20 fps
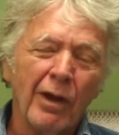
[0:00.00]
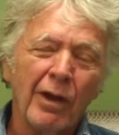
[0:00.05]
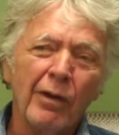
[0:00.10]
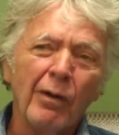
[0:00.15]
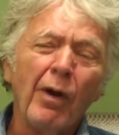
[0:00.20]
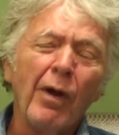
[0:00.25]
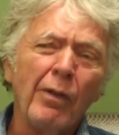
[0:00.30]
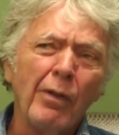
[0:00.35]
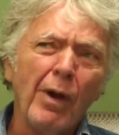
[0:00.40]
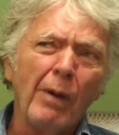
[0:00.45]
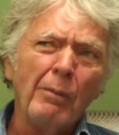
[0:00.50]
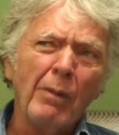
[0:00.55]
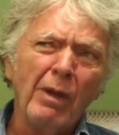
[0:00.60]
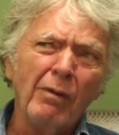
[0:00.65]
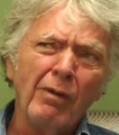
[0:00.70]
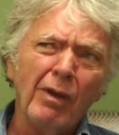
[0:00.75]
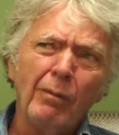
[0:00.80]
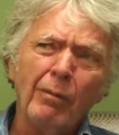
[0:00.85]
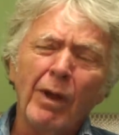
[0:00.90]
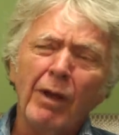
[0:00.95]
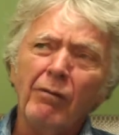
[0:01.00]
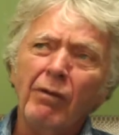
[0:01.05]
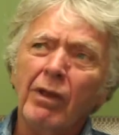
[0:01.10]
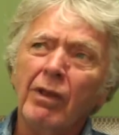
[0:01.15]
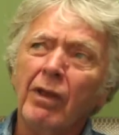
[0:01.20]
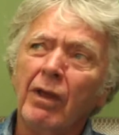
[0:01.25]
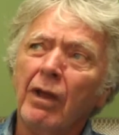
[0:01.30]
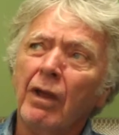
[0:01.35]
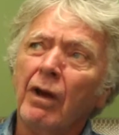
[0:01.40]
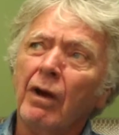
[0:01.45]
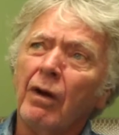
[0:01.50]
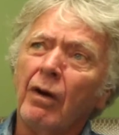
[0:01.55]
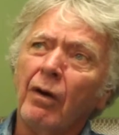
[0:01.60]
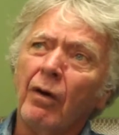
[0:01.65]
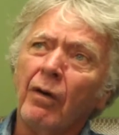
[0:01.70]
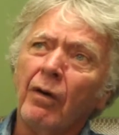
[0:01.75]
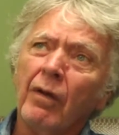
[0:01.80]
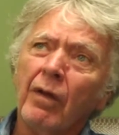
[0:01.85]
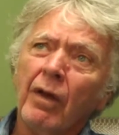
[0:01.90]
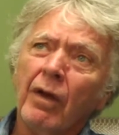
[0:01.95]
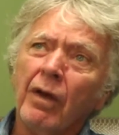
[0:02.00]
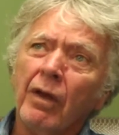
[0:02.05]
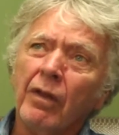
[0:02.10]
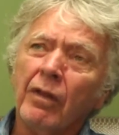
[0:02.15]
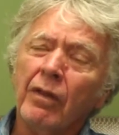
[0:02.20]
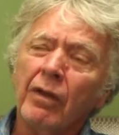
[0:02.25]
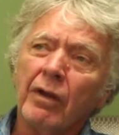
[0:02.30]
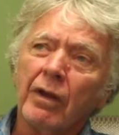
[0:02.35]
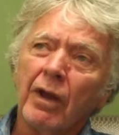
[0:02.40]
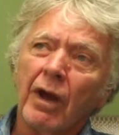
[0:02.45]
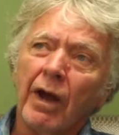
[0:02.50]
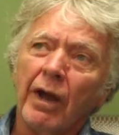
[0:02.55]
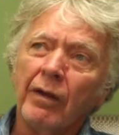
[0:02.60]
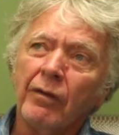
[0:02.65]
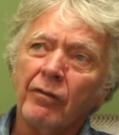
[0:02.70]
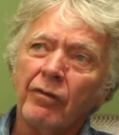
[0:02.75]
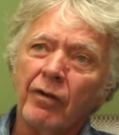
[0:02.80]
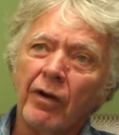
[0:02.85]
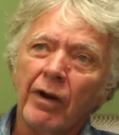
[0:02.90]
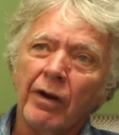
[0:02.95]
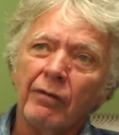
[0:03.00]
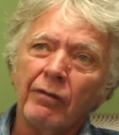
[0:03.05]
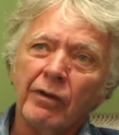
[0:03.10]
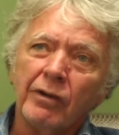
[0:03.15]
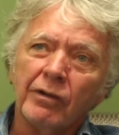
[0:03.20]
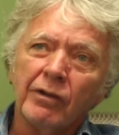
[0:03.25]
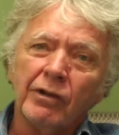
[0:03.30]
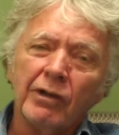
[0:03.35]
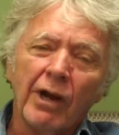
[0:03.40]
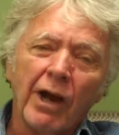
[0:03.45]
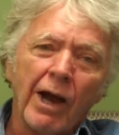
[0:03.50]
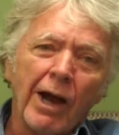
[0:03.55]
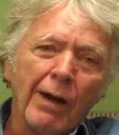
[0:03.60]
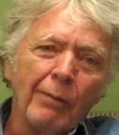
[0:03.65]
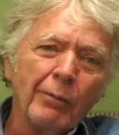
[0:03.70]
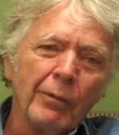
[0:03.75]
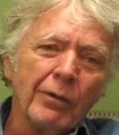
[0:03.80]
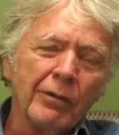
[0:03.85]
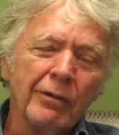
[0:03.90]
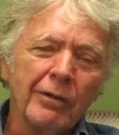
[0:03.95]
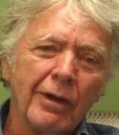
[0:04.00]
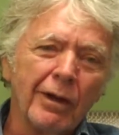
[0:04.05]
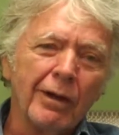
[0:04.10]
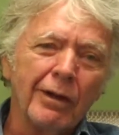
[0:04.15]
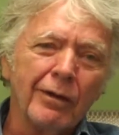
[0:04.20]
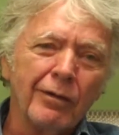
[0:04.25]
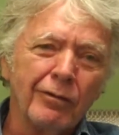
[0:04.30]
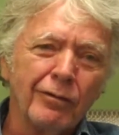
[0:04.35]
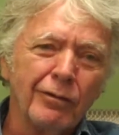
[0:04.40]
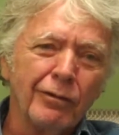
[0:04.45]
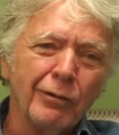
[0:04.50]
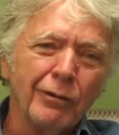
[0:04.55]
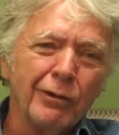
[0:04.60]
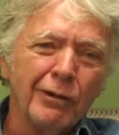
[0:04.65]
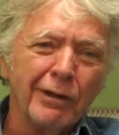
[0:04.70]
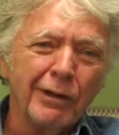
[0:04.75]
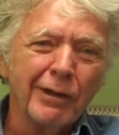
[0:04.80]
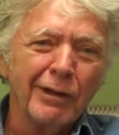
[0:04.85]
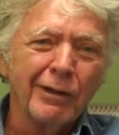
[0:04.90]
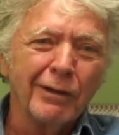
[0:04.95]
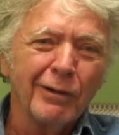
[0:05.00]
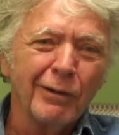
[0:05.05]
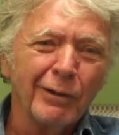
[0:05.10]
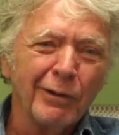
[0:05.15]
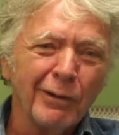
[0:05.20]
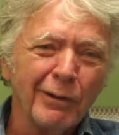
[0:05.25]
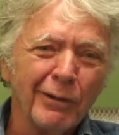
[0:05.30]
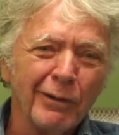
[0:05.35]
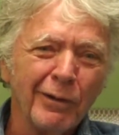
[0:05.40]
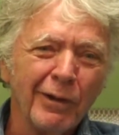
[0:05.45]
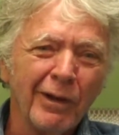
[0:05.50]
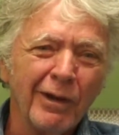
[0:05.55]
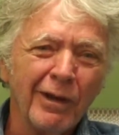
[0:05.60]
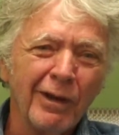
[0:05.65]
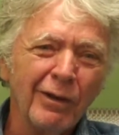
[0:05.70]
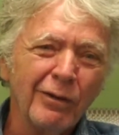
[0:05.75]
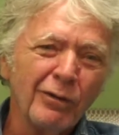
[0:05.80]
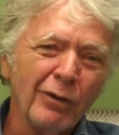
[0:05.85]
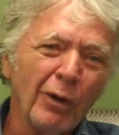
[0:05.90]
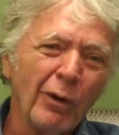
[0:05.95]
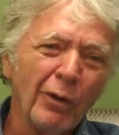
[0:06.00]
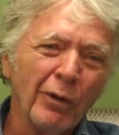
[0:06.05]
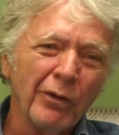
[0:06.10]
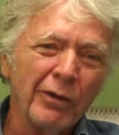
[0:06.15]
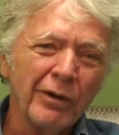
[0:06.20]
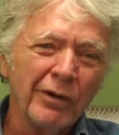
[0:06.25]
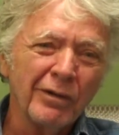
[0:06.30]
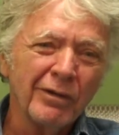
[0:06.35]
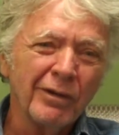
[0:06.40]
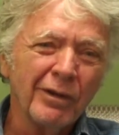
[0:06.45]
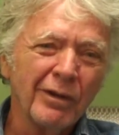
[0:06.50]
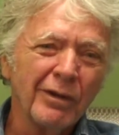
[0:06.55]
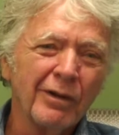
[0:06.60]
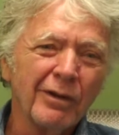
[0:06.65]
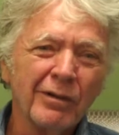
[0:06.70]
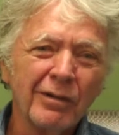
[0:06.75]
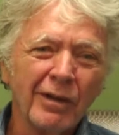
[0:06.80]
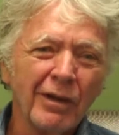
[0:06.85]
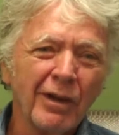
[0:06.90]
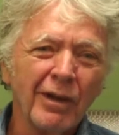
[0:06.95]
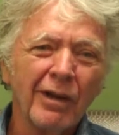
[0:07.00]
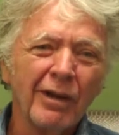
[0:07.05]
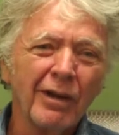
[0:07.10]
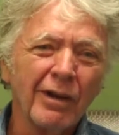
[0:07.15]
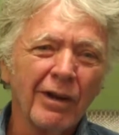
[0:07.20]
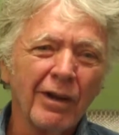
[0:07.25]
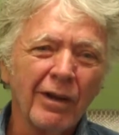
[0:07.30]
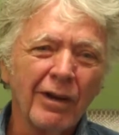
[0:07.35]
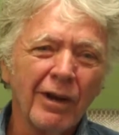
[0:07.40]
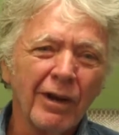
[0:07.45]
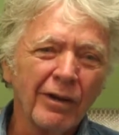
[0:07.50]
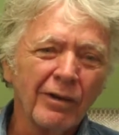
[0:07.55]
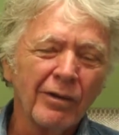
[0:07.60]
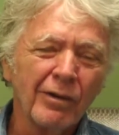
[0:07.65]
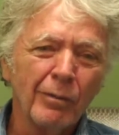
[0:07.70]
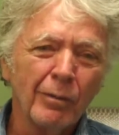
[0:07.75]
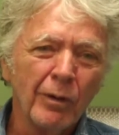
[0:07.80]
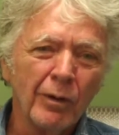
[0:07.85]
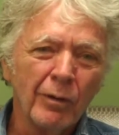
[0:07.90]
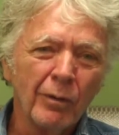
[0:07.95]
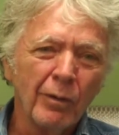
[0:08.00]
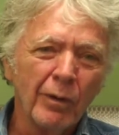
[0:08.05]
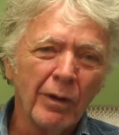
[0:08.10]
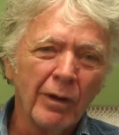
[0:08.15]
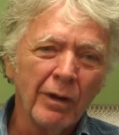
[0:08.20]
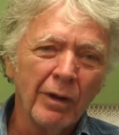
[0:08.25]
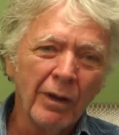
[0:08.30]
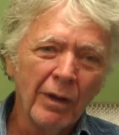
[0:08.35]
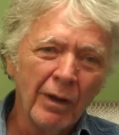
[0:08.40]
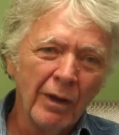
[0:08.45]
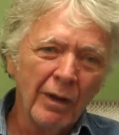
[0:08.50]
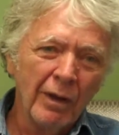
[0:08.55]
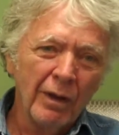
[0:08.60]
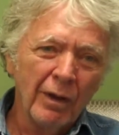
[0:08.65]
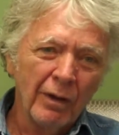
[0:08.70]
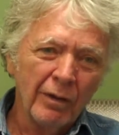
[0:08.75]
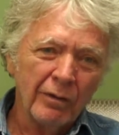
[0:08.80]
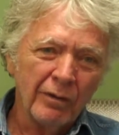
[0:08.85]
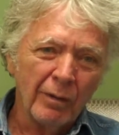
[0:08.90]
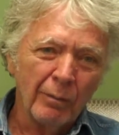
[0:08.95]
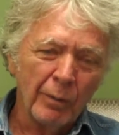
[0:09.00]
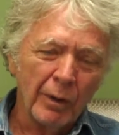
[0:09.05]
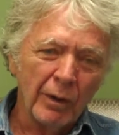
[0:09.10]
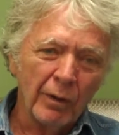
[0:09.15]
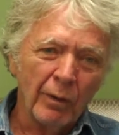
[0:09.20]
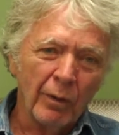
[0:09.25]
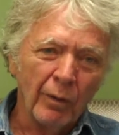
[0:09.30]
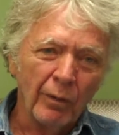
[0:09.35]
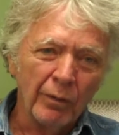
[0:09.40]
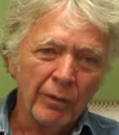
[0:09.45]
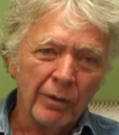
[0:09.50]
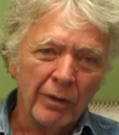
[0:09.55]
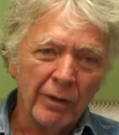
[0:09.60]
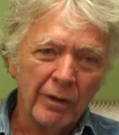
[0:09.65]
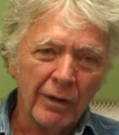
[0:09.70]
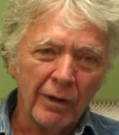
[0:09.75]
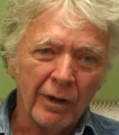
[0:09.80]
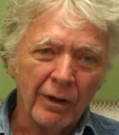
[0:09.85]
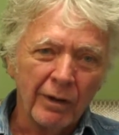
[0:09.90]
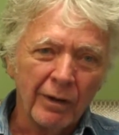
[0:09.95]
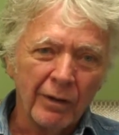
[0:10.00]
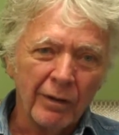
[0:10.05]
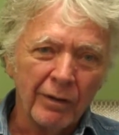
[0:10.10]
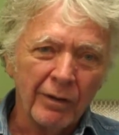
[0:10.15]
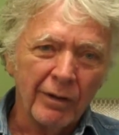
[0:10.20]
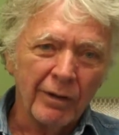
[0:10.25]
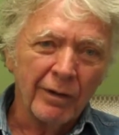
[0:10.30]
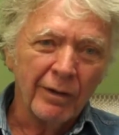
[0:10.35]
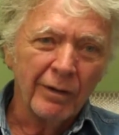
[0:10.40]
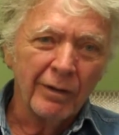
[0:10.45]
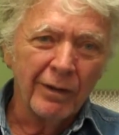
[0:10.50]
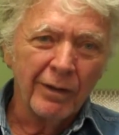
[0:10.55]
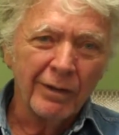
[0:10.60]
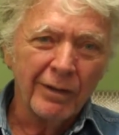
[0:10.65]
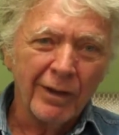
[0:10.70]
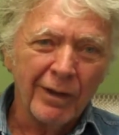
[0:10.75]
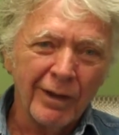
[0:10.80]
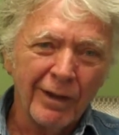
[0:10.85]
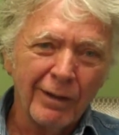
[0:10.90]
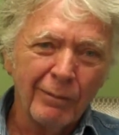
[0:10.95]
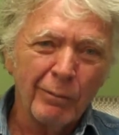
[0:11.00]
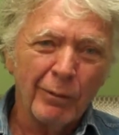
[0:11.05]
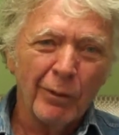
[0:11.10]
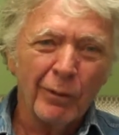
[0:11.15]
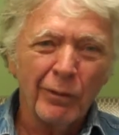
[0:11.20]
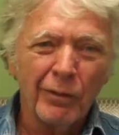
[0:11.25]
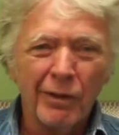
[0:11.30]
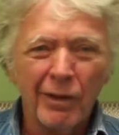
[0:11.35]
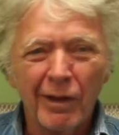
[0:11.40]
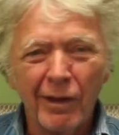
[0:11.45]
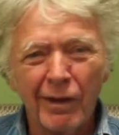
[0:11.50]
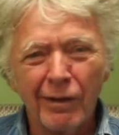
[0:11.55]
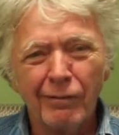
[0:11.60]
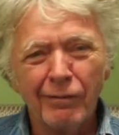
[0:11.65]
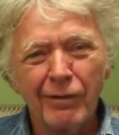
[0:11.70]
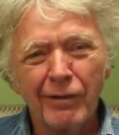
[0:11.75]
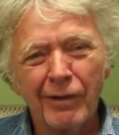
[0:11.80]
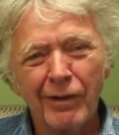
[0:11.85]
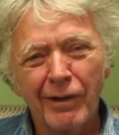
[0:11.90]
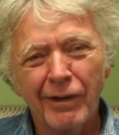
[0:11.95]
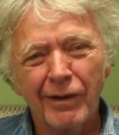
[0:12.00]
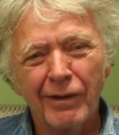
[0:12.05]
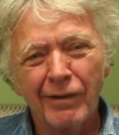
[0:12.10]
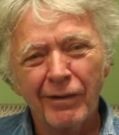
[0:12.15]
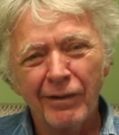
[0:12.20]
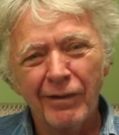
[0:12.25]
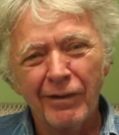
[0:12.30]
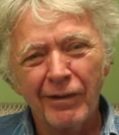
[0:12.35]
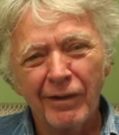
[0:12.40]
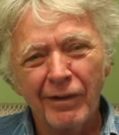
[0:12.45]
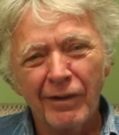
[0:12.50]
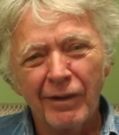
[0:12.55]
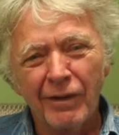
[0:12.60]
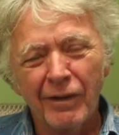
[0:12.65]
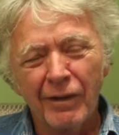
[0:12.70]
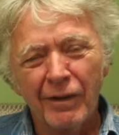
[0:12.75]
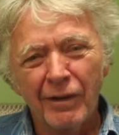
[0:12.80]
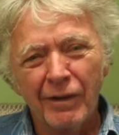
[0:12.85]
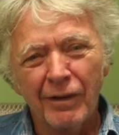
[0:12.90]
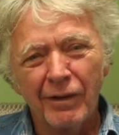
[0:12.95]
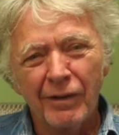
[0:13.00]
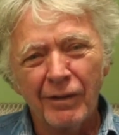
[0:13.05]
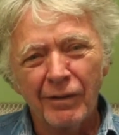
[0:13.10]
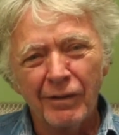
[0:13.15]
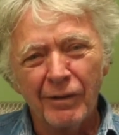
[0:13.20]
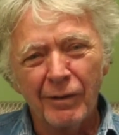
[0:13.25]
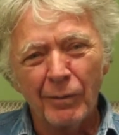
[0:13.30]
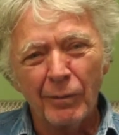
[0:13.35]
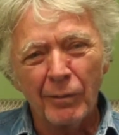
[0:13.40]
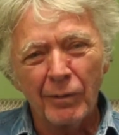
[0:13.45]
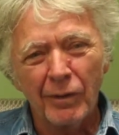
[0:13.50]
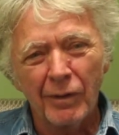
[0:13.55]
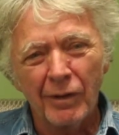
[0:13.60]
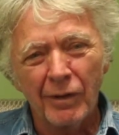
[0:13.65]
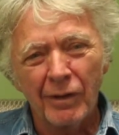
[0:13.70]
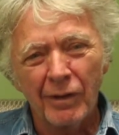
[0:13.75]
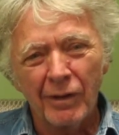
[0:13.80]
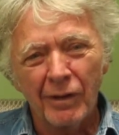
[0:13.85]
And maybe the guy in front of his shop is kind of fooling too, and he's older, so there's a kind of connection between somebody older and younger there that they both have kind of something.